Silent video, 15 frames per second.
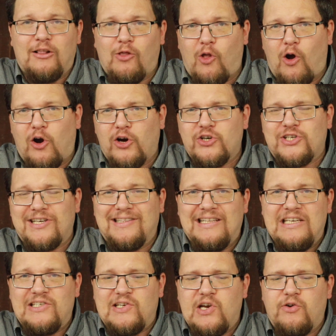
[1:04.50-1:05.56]
at large, at
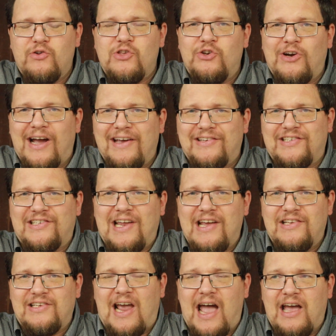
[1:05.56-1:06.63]
least here in the United
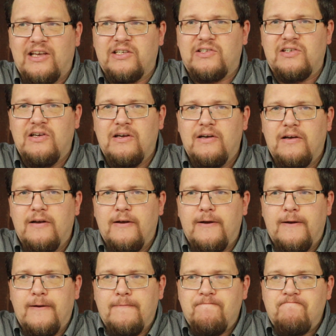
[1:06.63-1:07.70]
States, has
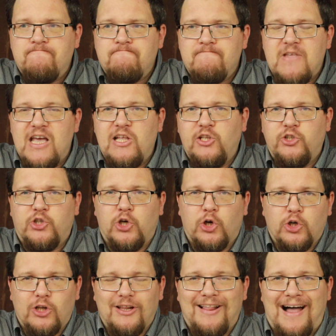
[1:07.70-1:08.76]

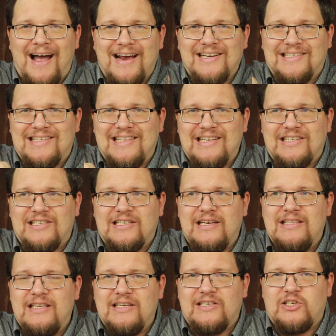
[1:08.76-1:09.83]
internalized
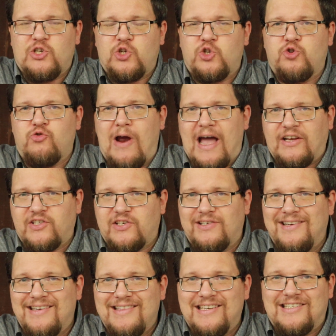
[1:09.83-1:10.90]
this
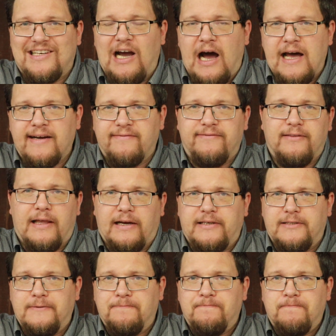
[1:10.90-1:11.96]
stress, this
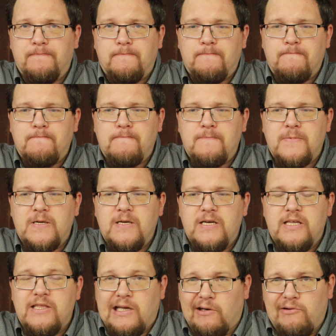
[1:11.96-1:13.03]
conflict.
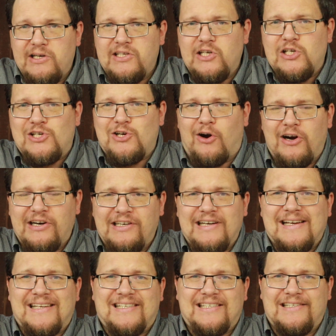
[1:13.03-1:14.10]
There is a
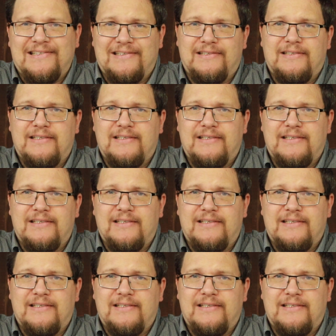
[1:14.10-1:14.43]
darkness